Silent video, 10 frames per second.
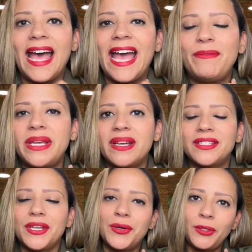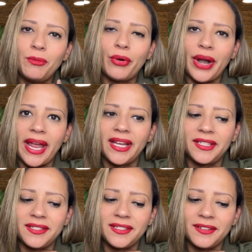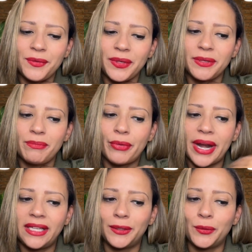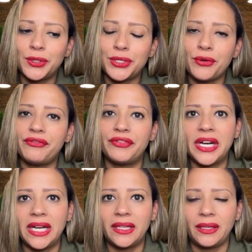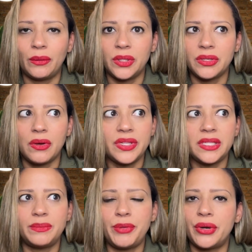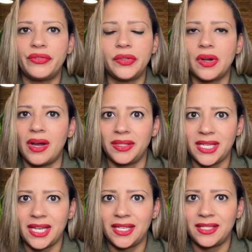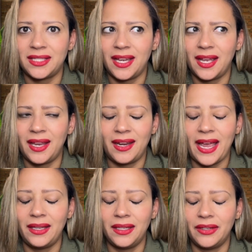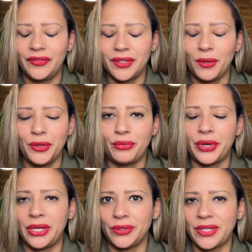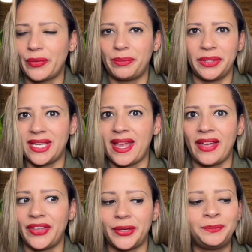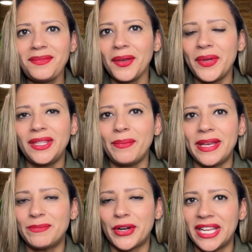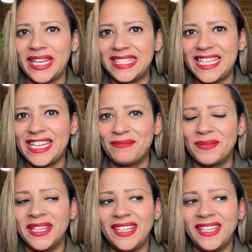And because the Hulu brand was a brand that was so fun, it was all this beautiful content. And I loved all the reels that were put together. We had the best marketing team.